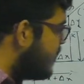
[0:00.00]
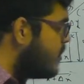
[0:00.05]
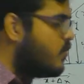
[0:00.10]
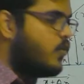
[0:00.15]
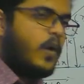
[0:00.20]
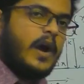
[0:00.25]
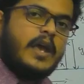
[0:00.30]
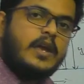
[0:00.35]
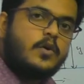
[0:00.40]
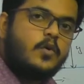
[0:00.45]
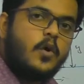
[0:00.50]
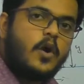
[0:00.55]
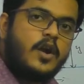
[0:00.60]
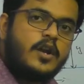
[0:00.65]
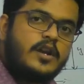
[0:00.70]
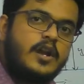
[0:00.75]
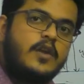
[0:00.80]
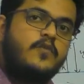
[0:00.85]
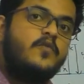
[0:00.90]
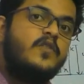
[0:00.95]
in y
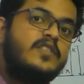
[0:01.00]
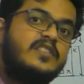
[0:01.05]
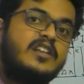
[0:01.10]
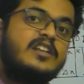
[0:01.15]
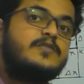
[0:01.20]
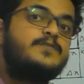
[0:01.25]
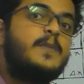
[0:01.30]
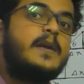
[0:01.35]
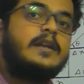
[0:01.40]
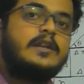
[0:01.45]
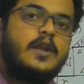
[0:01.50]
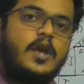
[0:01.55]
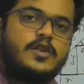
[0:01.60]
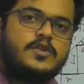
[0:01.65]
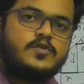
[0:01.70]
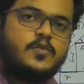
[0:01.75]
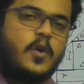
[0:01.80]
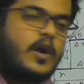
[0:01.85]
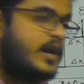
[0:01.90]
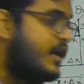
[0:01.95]
coordinate with respect to
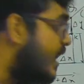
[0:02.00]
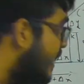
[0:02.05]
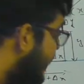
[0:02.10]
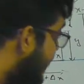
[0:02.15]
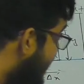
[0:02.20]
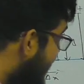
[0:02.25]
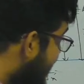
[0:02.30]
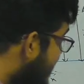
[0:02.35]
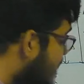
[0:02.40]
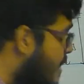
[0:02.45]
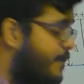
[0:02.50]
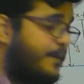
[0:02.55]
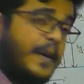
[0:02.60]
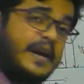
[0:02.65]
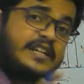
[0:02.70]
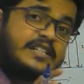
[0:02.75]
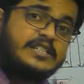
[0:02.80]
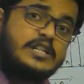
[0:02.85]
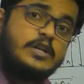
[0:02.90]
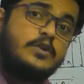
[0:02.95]
x coordinate in a
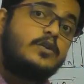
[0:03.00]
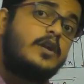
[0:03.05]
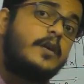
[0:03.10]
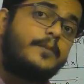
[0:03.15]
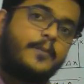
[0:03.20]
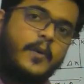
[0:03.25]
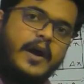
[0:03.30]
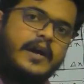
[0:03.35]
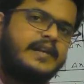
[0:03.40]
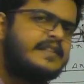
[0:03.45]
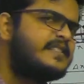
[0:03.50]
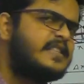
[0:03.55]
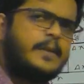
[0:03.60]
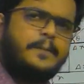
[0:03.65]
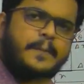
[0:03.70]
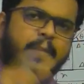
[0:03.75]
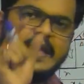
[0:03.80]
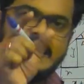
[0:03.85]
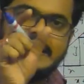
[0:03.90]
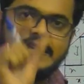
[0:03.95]
particular point,
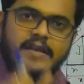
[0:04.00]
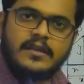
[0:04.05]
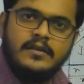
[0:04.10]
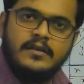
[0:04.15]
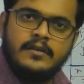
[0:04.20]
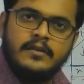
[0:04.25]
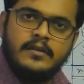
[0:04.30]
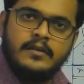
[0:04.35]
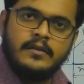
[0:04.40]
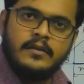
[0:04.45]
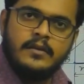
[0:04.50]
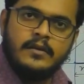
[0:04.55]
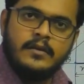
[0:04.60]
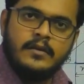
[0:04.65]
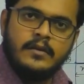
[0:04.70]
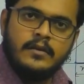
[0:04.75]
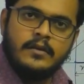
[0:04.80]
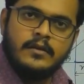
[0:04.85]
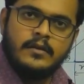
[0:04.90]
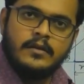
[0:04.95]
say P.
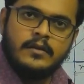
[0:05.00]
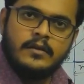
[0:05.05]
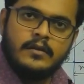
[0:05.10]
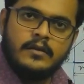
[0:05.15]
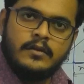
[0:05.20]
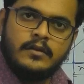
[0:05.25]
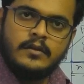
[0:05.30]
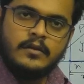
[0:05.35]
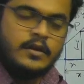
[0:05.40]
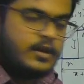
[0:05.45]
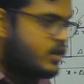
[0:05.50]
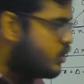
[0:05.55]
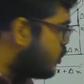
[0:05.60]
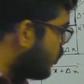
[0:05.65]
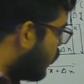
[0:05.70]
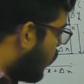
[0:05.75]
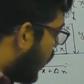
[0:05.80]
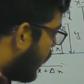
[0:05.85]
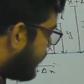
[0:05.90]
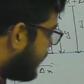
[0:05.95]
So
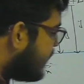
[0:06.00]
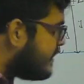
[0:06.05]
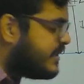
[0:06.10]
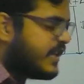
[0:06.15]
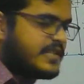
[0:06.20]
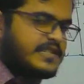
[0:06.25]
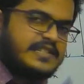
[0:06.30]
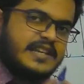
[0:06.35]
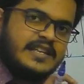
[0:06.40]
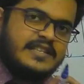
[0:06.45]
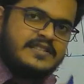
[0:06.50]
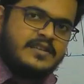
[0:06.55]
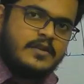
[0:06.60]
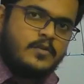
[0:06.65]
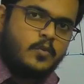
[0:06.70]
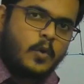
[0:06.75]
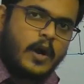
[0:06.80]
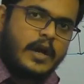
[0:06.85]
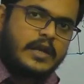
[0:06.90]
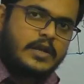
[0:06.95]
what is the change
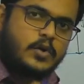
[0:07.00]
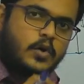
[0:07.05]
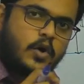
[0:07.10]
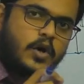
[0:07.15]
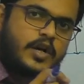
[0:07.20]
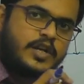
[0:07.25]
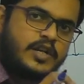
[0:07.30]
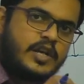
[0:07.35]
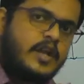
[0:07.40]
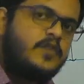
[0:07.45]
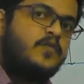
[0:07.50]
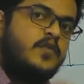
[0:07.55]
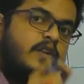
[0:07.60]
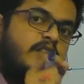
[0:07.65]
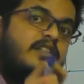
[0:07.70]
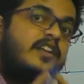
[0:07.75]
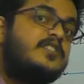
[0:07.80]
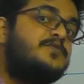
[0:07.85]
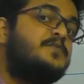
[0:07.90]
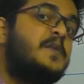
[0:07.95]
in y coordinate
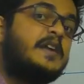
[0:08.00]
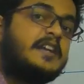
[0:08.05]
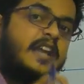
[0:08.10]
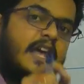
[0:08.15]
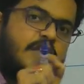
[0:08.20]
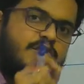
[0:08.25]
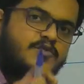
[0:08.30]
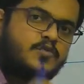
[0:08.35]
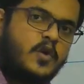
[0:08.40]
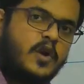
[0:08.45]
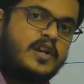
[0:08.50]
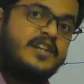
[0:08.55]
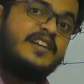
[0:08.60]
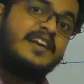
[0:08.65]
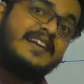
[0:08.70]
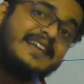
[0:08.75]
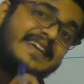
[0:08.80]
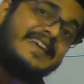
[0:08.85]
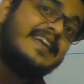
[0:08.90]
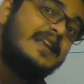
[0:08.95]
with respect to x
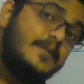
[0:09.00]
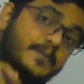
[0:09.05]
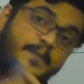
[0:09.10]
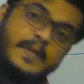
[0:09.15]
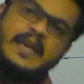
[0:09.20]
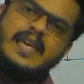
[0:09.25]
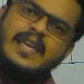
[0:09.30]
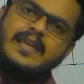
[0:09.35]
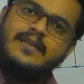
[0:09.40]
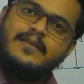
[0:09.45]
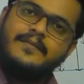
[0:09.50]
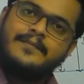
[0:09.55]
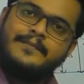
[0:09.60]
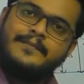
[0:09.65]
coordinate in P?